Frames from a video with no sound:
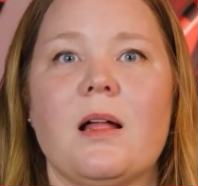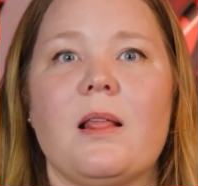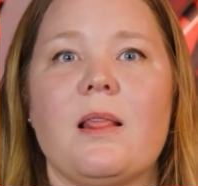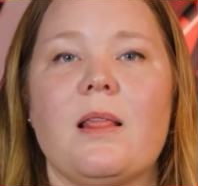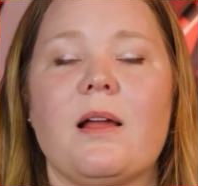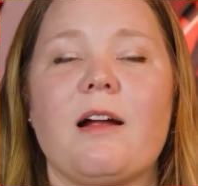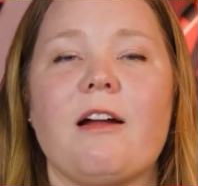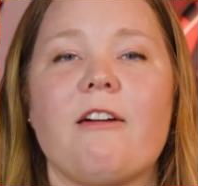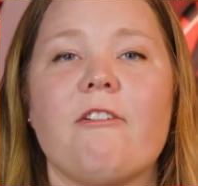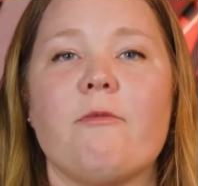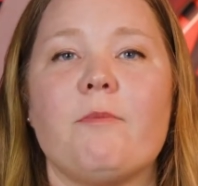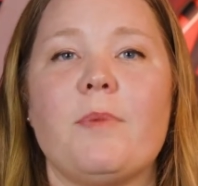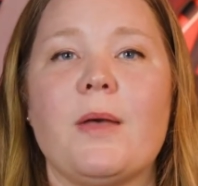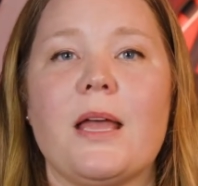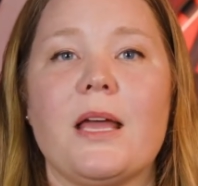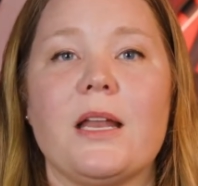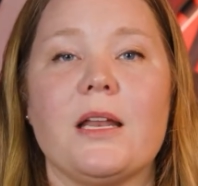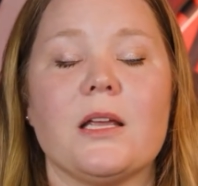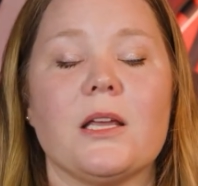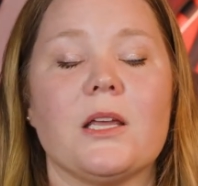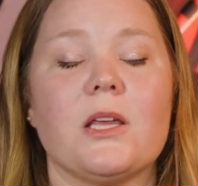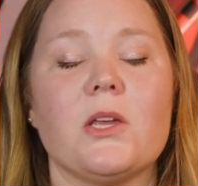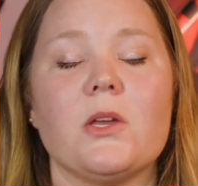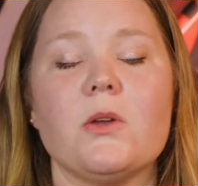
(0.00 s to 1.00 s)
There have
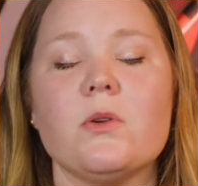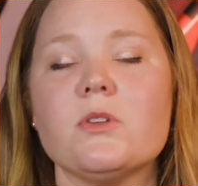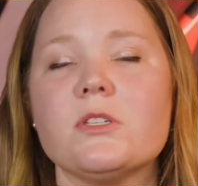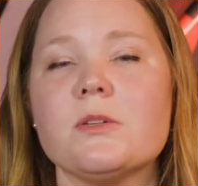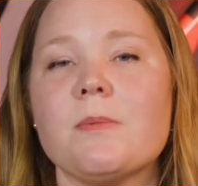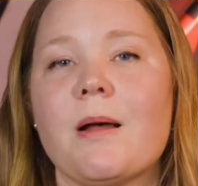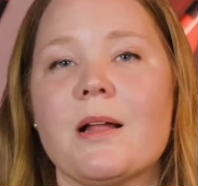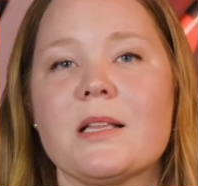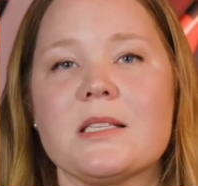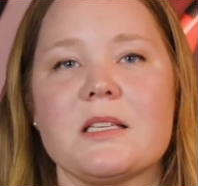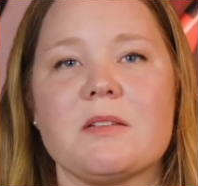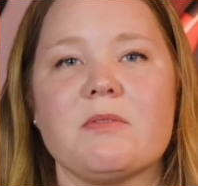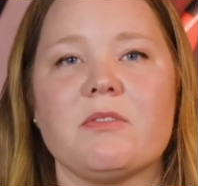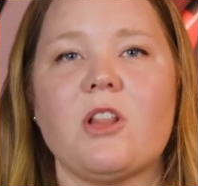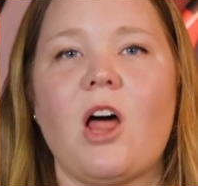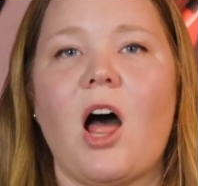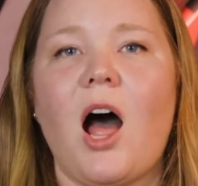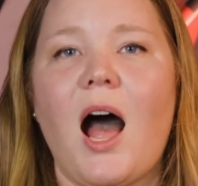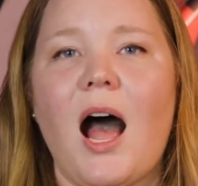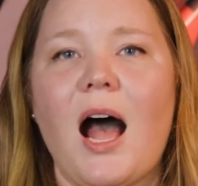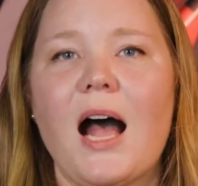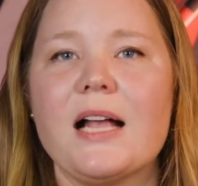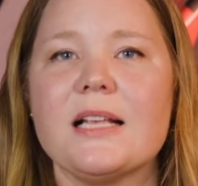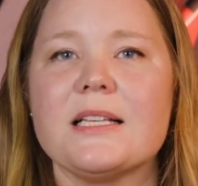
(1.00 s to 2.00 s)
been huge amounts of
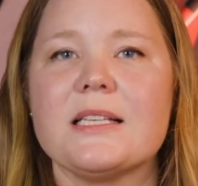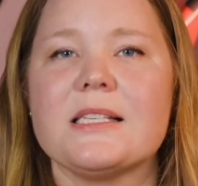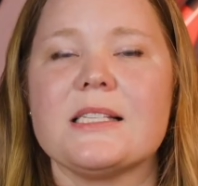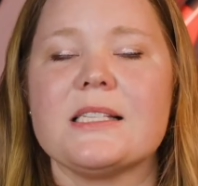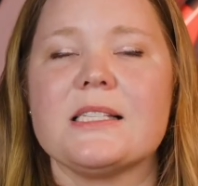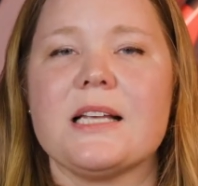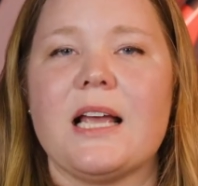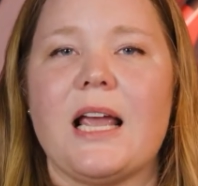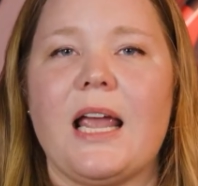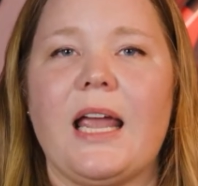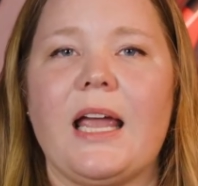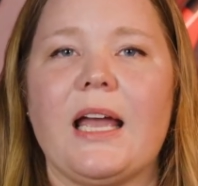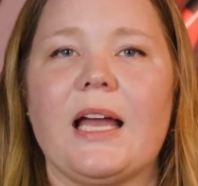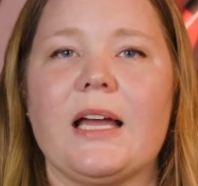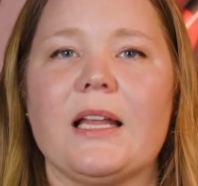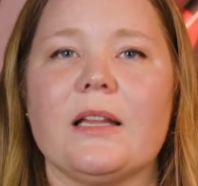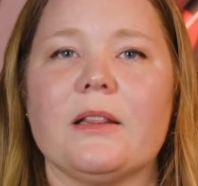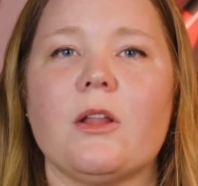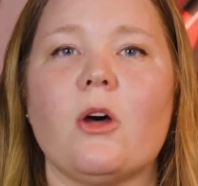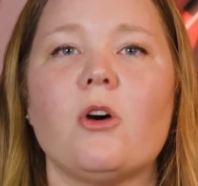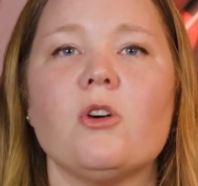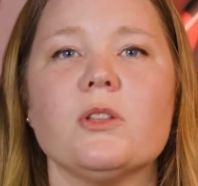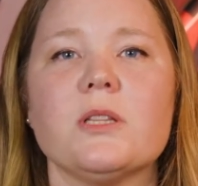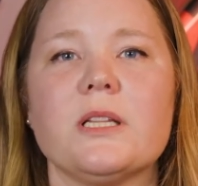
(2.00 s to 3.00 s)
loss
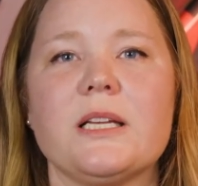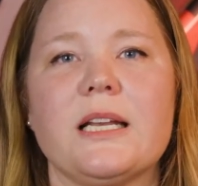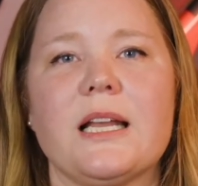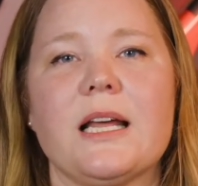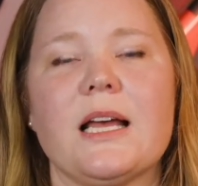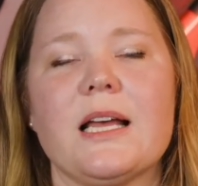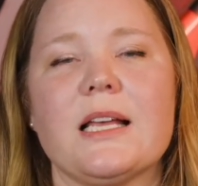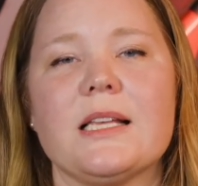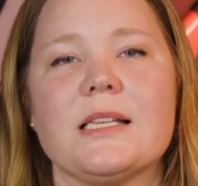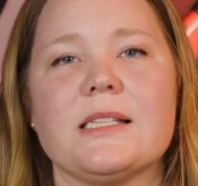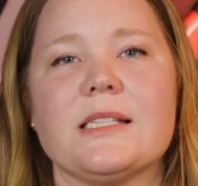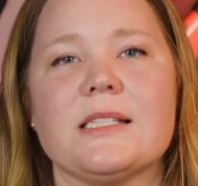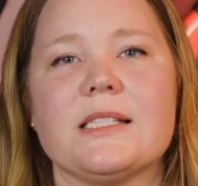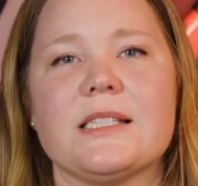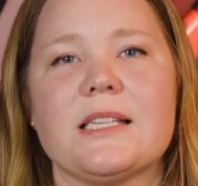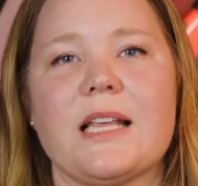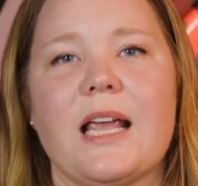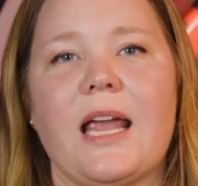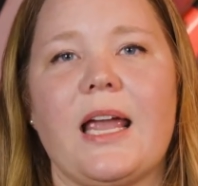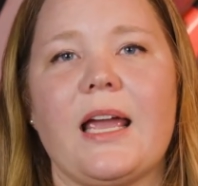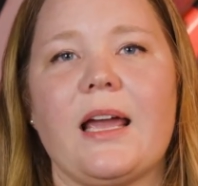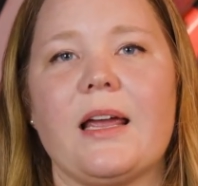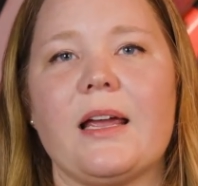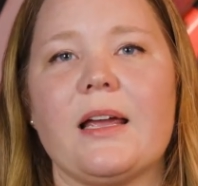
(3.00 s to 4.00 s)
and loneliness
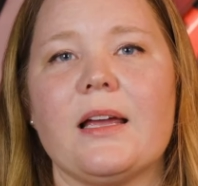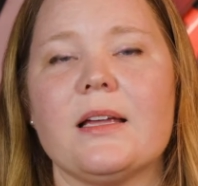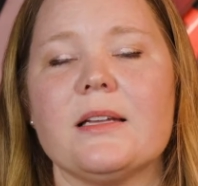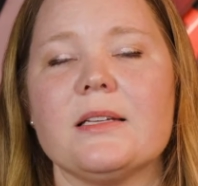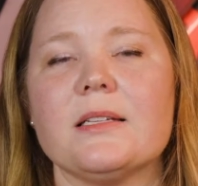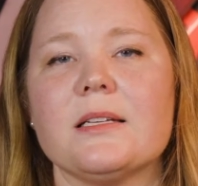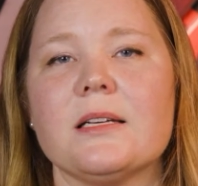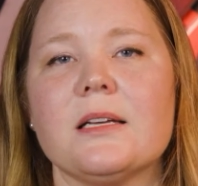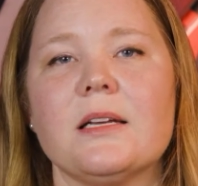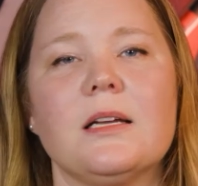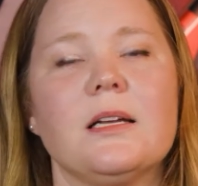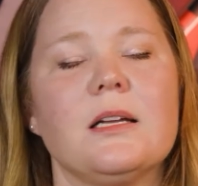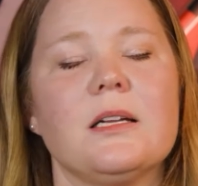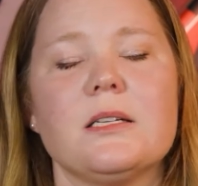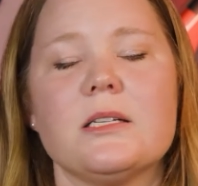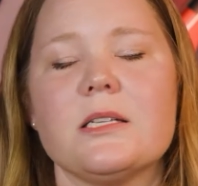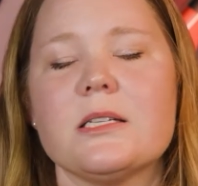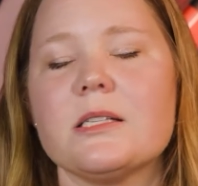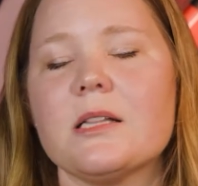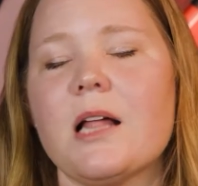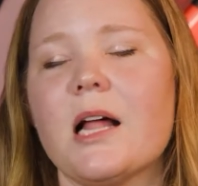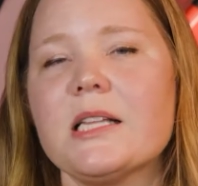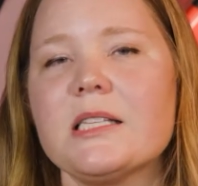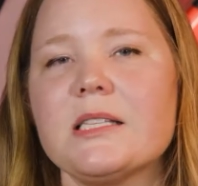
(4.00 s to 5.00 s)
and
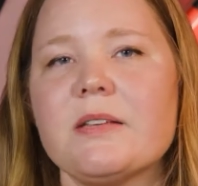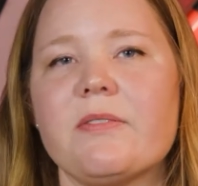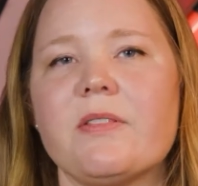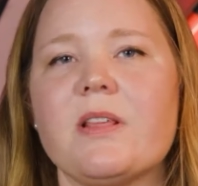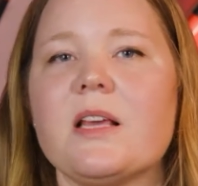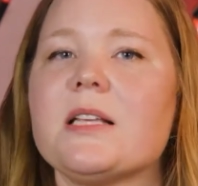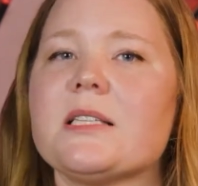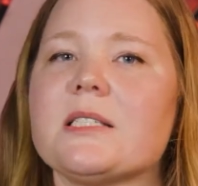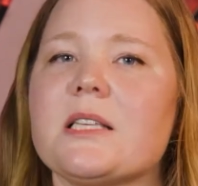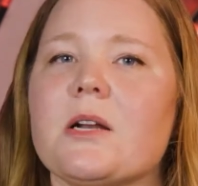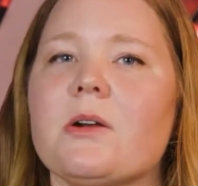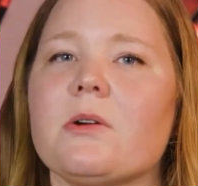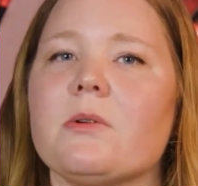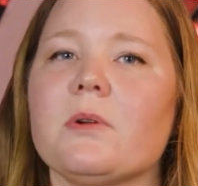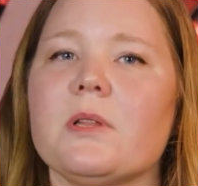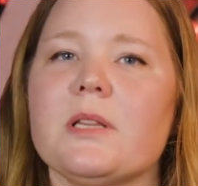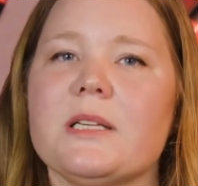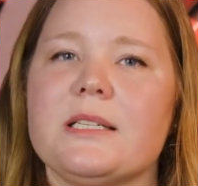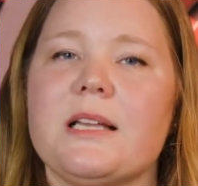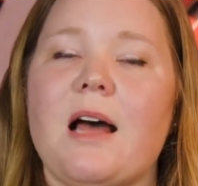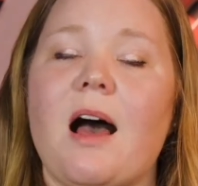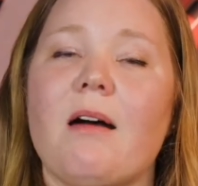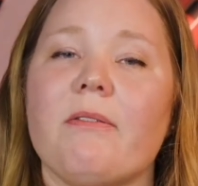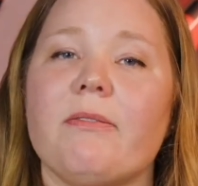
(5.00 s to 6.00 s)
just lots of things that are
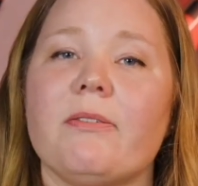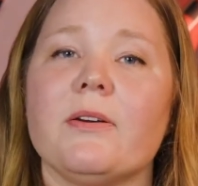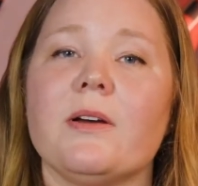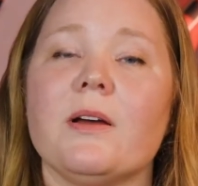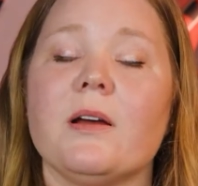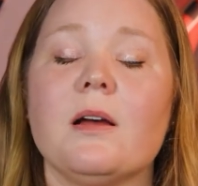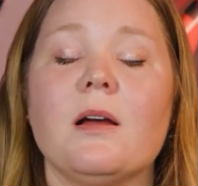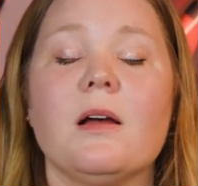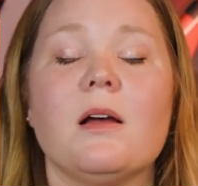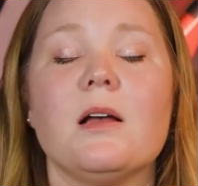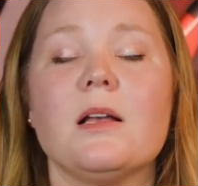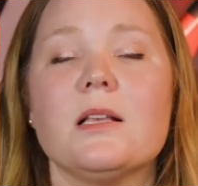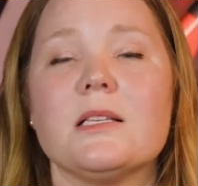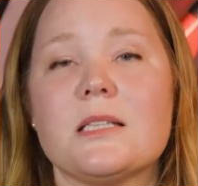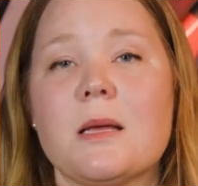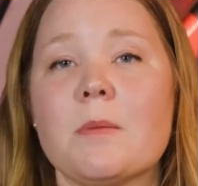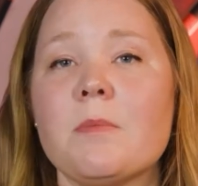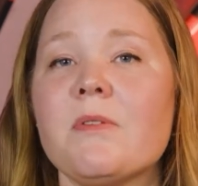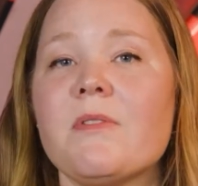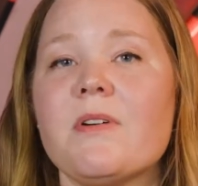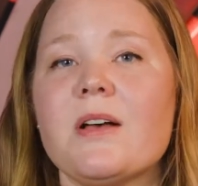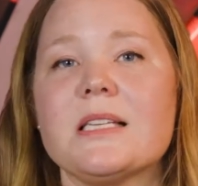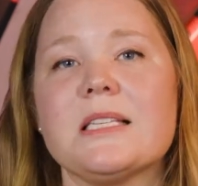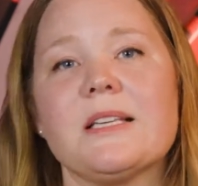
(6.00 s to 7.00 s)
really tough. Some
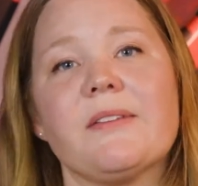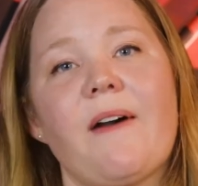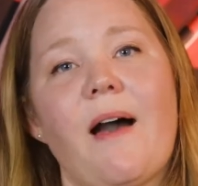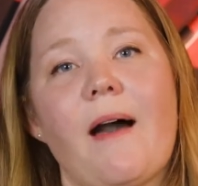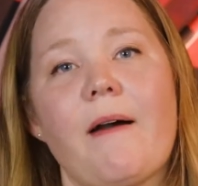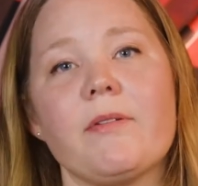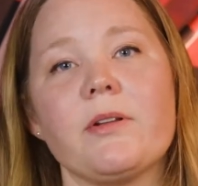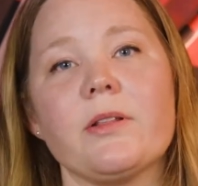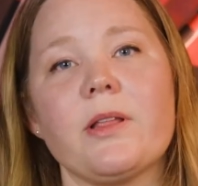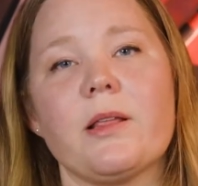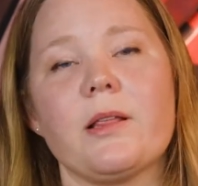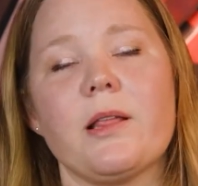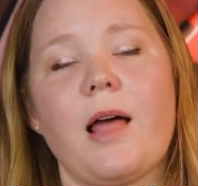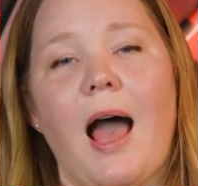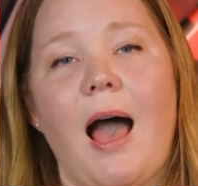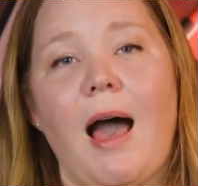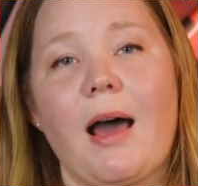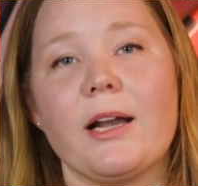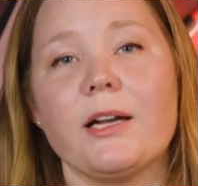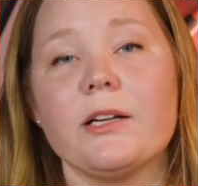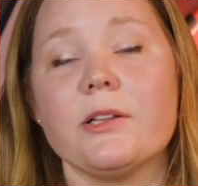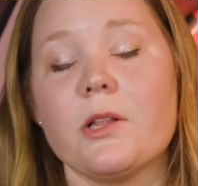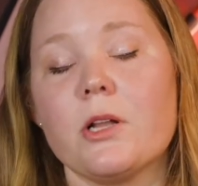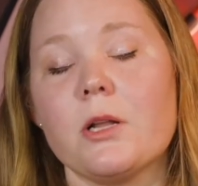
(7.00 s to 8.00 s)
of us have
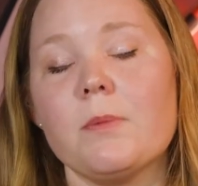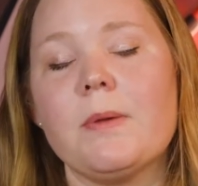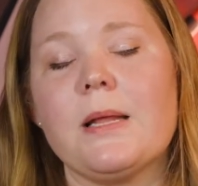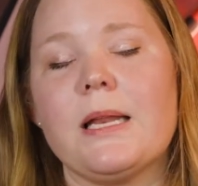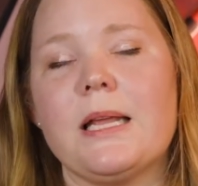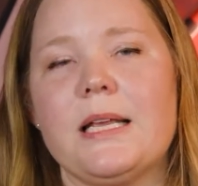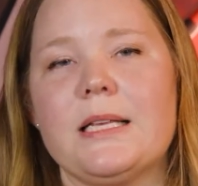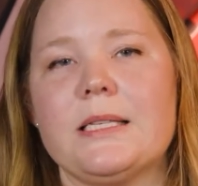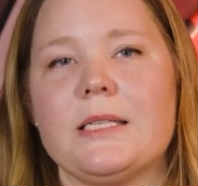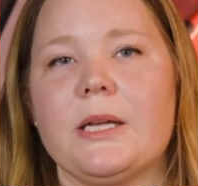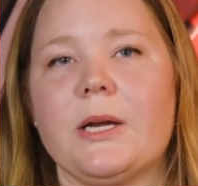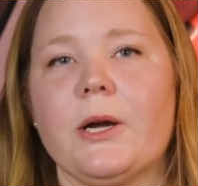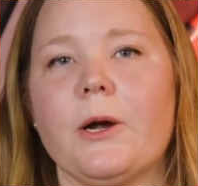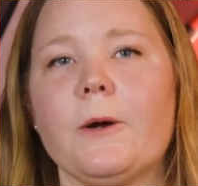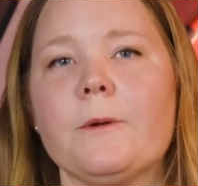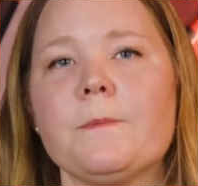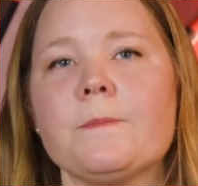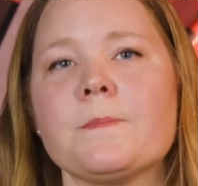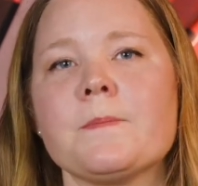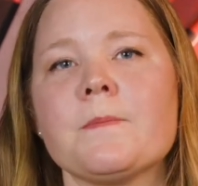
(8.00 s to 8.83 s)
had it a little bit easier.